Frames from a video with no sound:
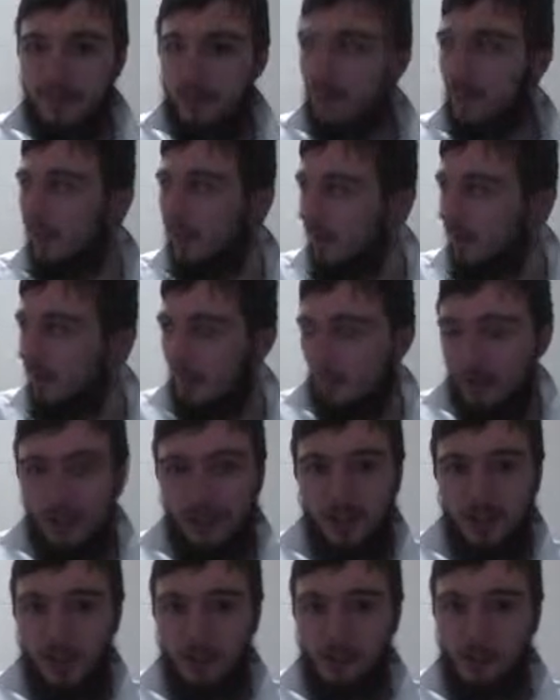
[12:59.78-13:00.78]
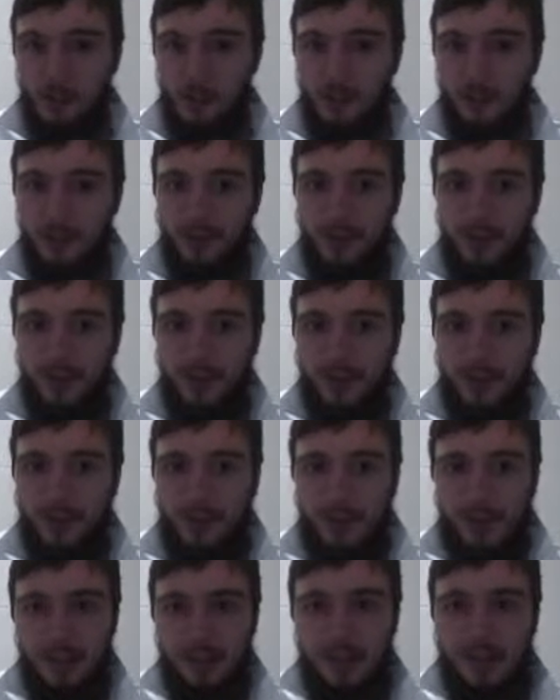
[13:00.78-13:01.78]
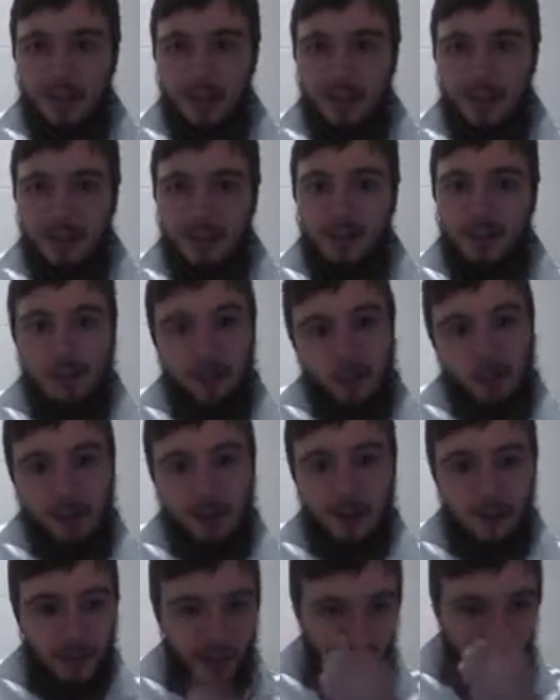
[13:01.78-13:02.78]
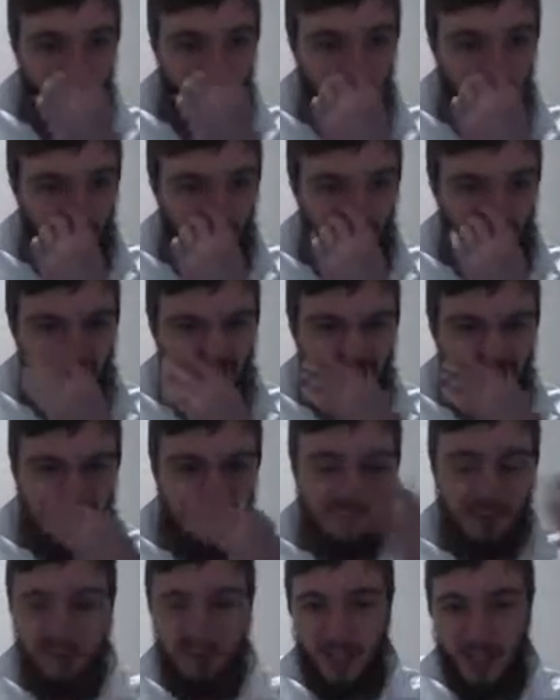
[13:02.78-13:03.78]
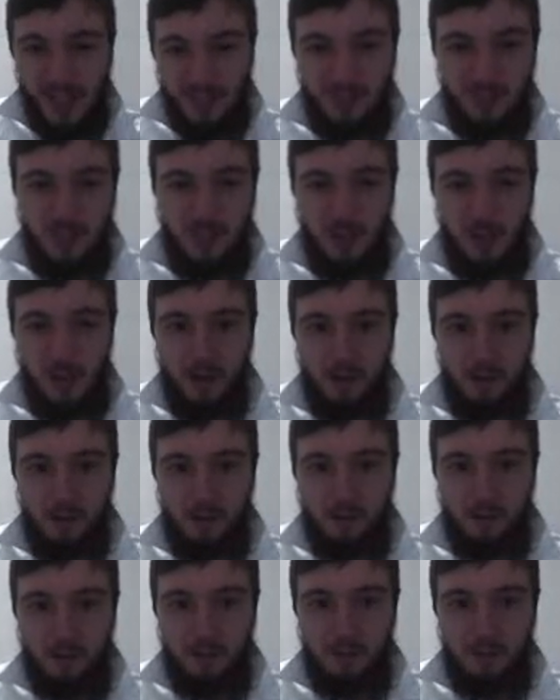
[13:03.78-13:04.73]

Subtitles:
And he sees him fly off to one side. This is what the man does. He gets out of the car.